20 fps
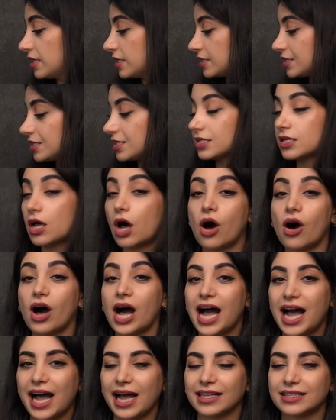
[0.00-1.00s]

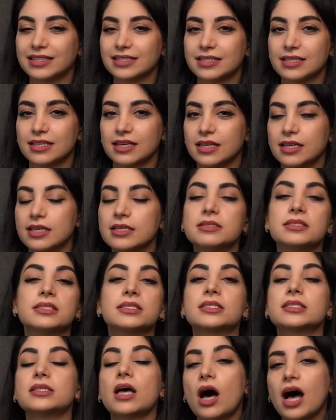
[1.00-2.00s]
Sa'at.
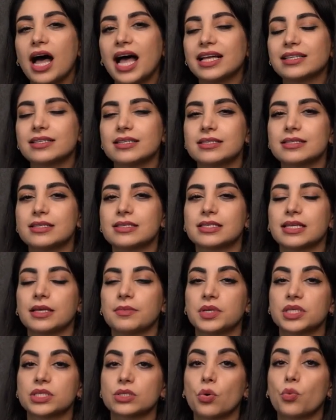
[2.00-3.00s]
Sa'at is the same
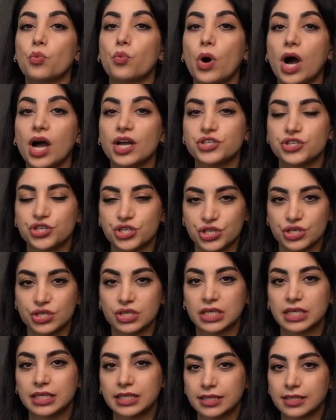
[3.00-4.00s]
as watch
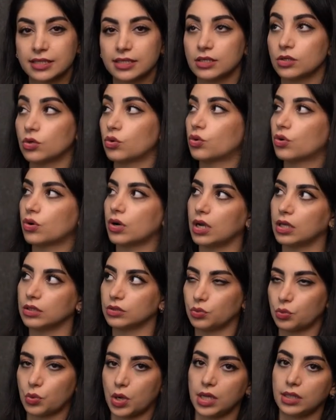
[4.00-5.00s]
or on the
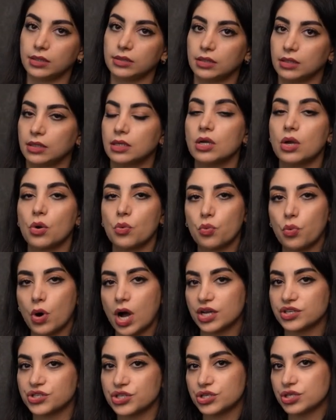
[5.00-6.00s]
wall.
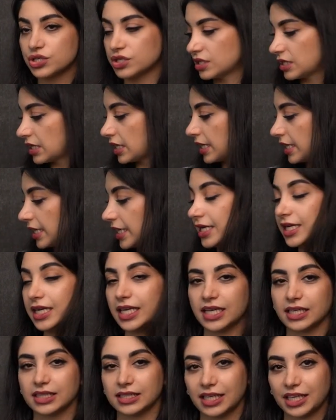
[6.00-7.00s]
Watch in
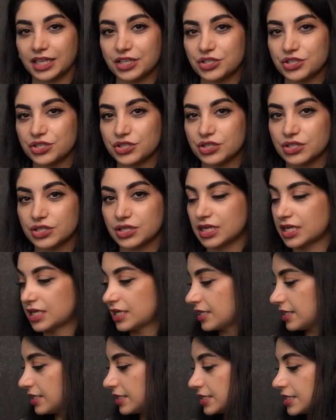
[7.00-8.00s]
English.
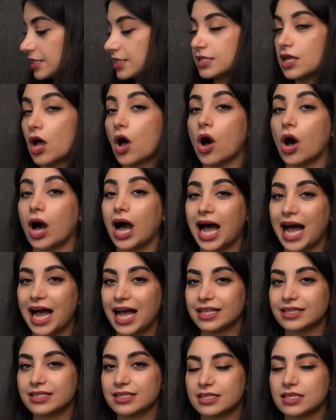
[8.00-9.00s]

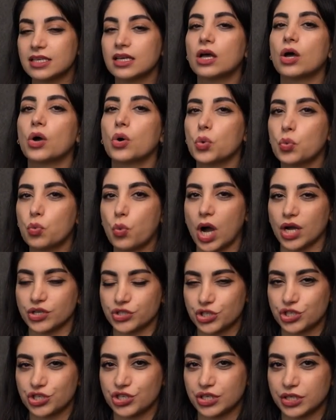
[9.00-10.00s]
Sa'at,
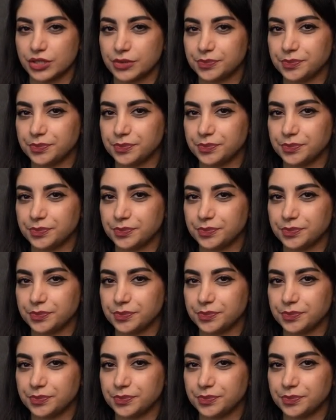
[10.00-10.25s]
watch.